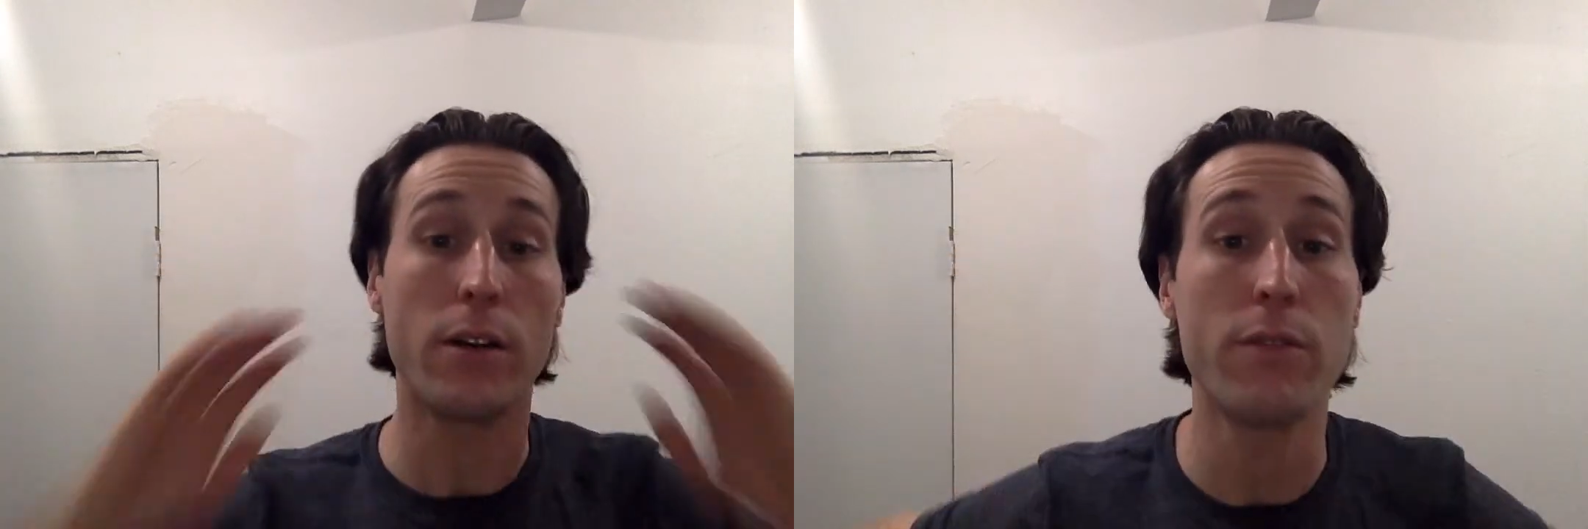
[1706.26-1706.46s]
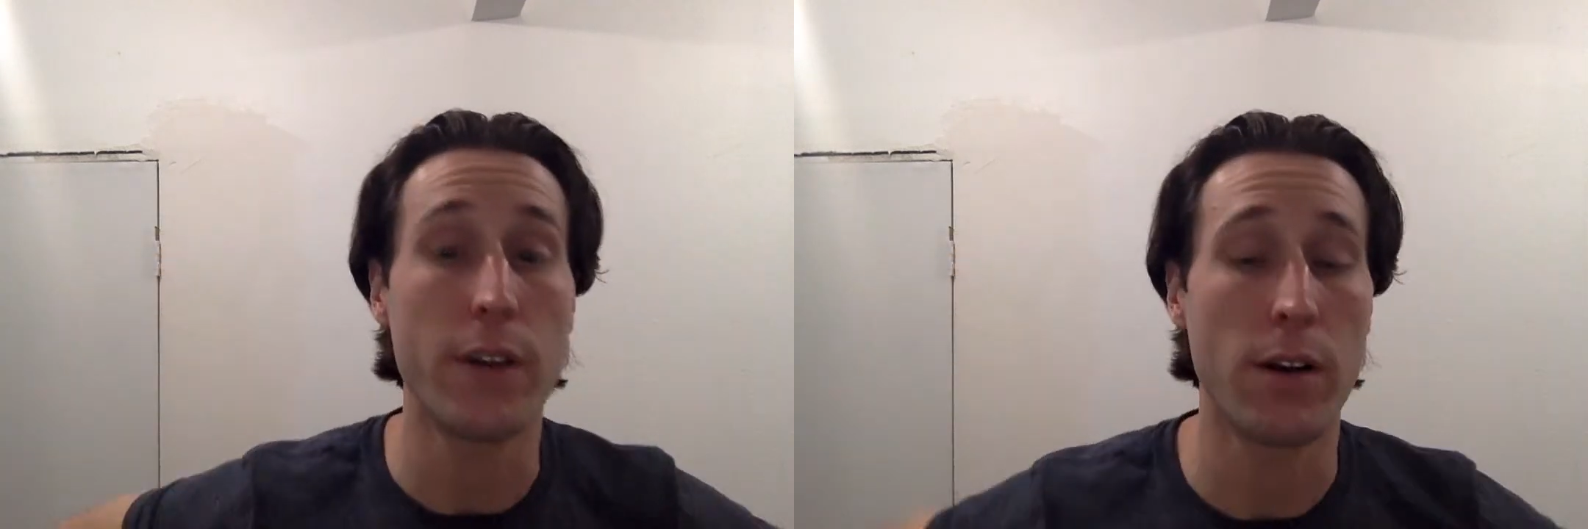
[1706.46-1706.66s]

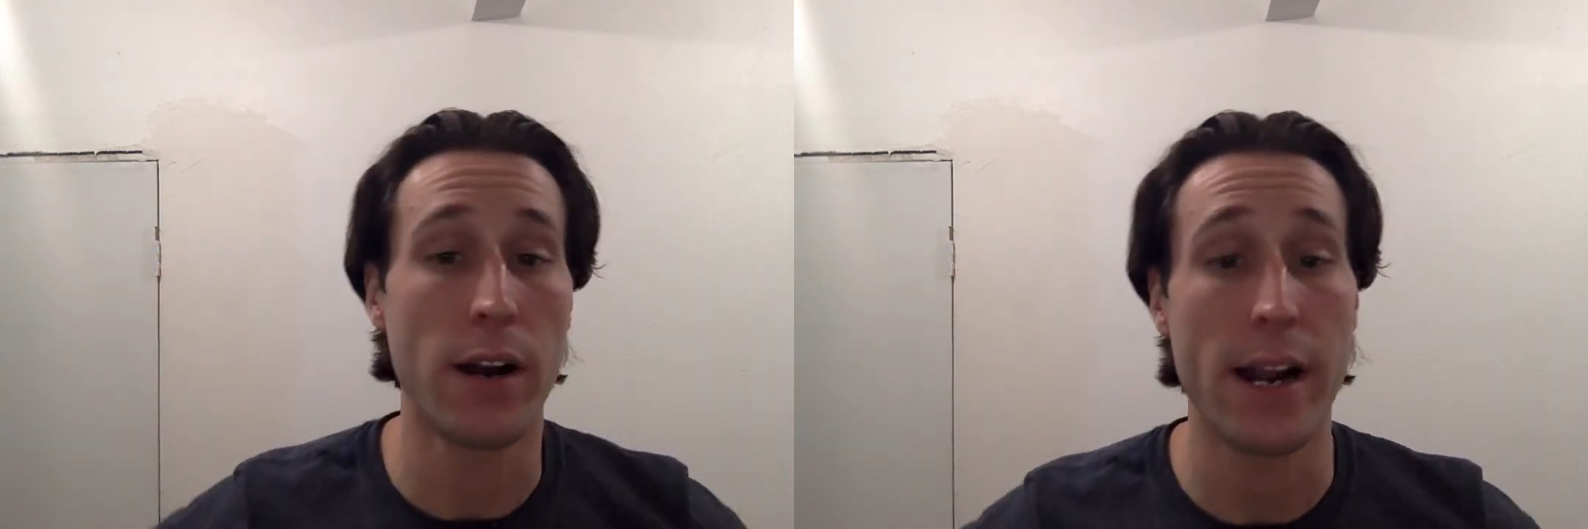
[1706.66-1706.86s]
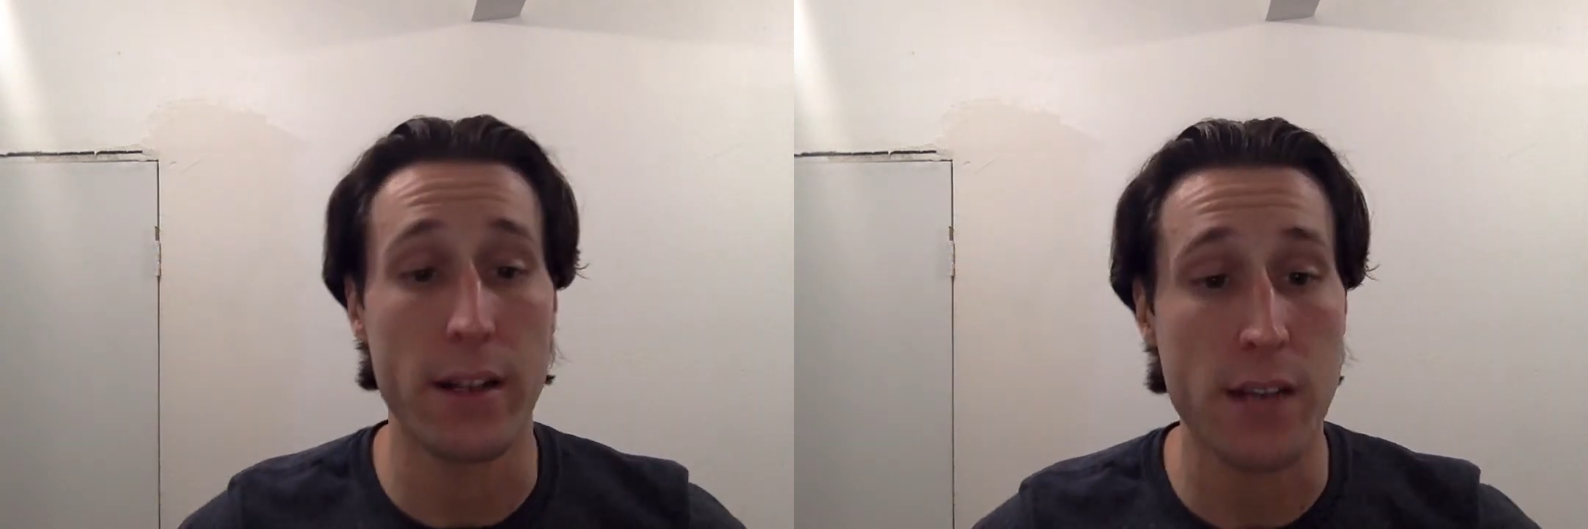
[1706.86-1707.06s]
figure
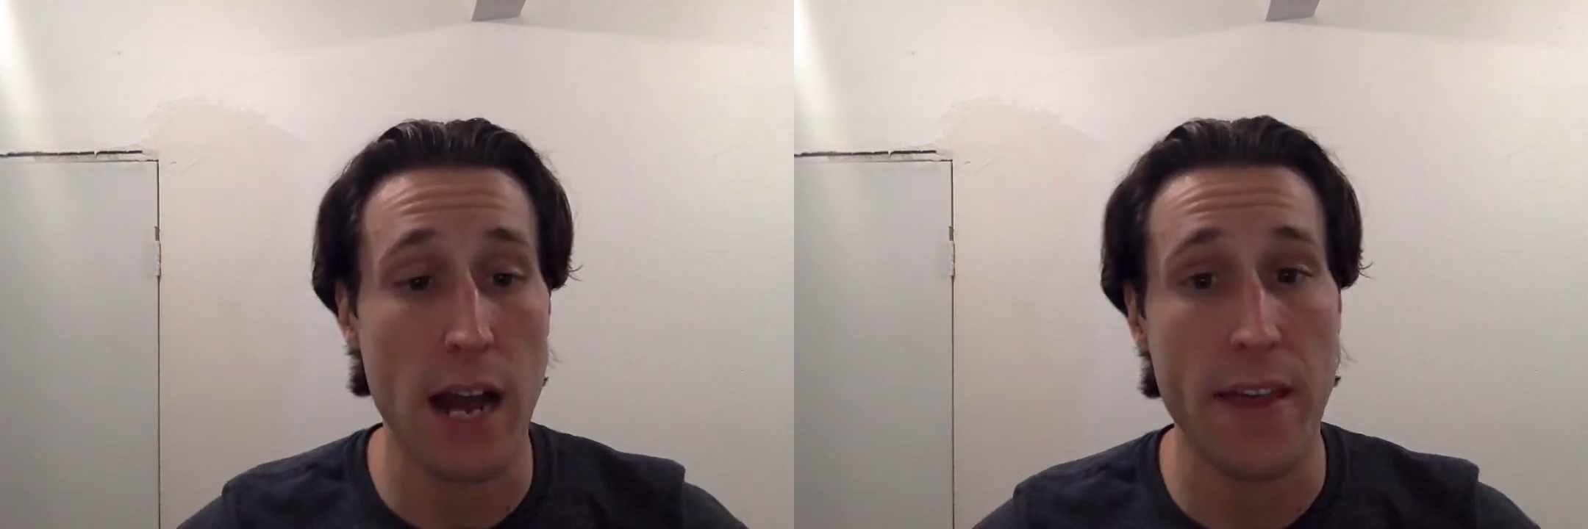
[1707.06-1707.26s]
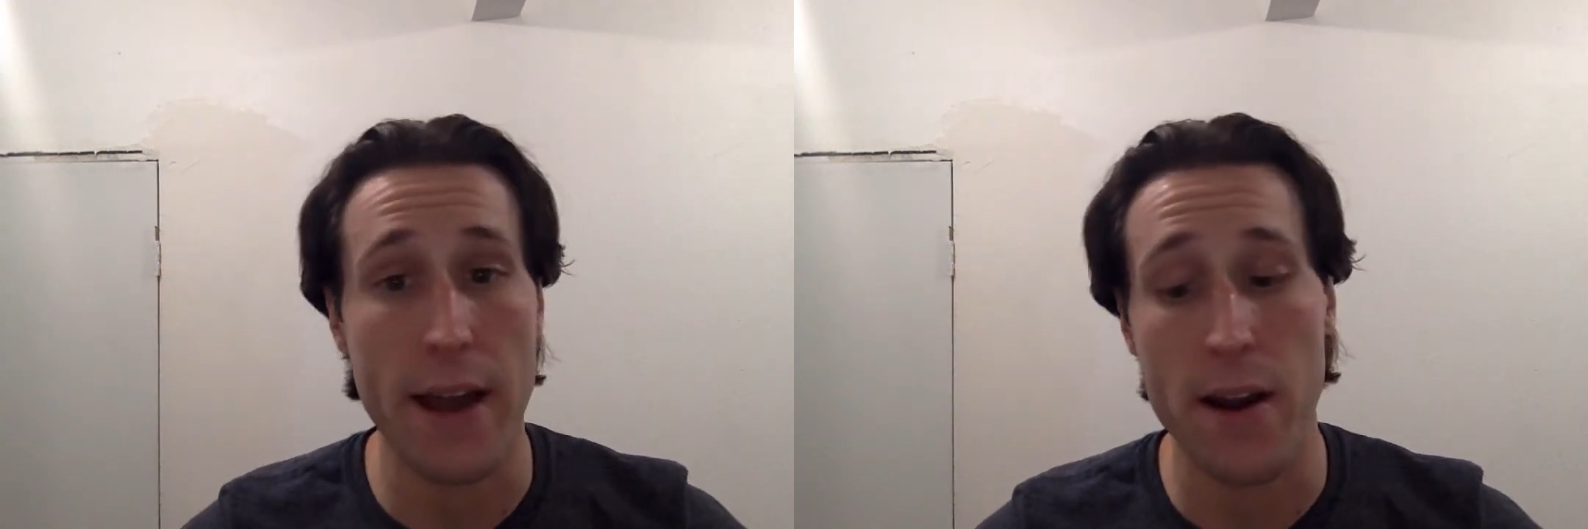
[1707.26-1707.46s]
out how to
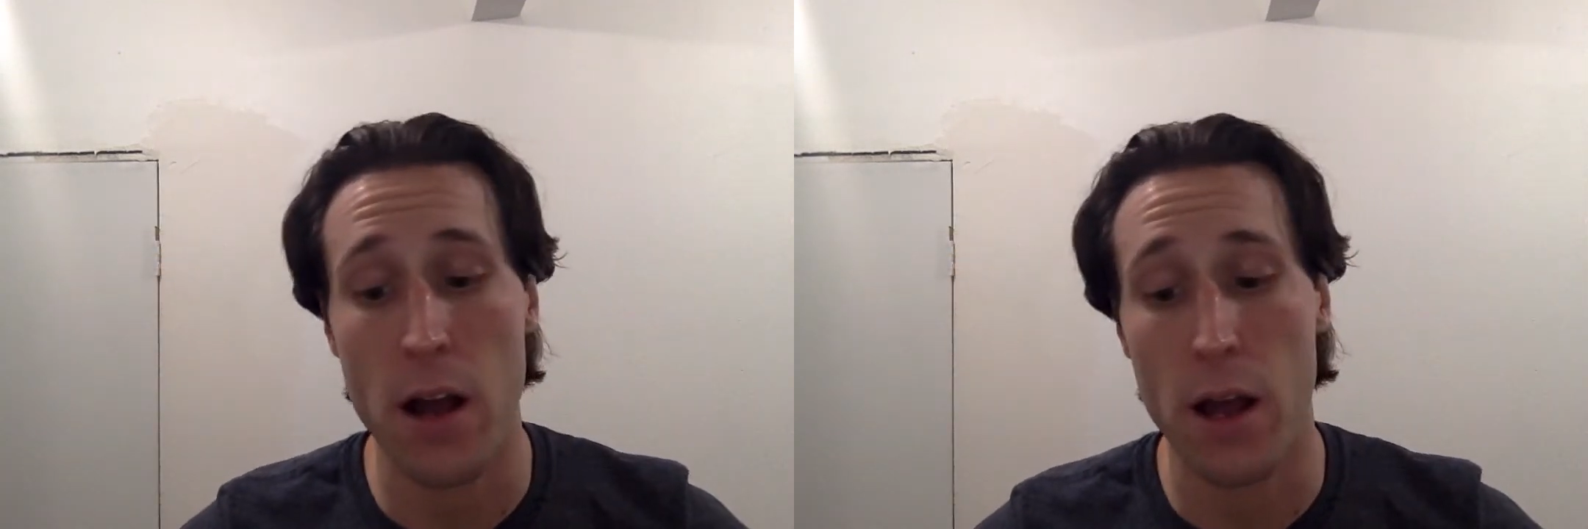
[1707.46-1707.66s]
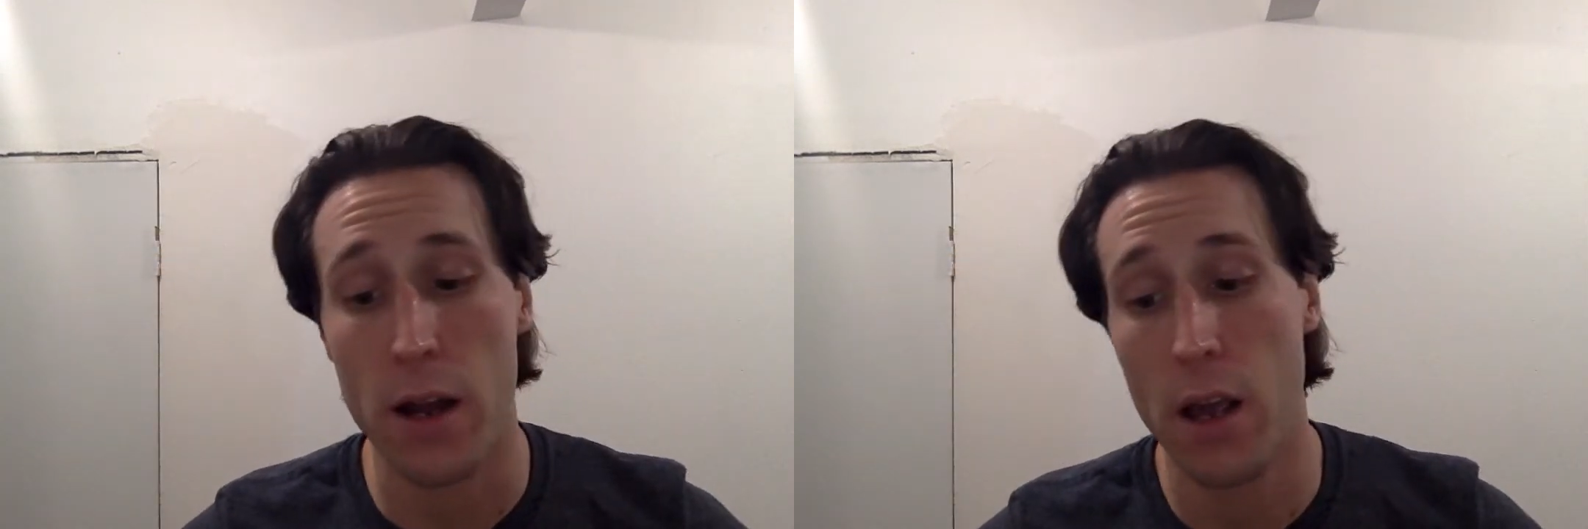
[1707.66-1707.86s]
tie that
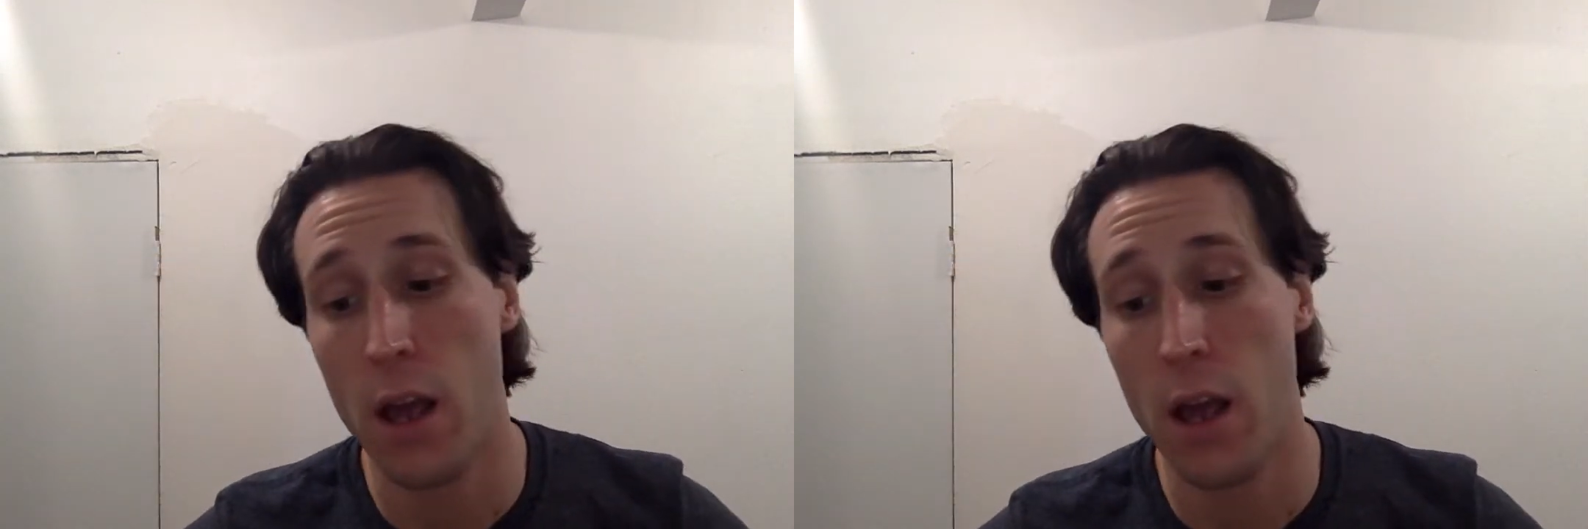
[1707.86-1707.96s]
knot.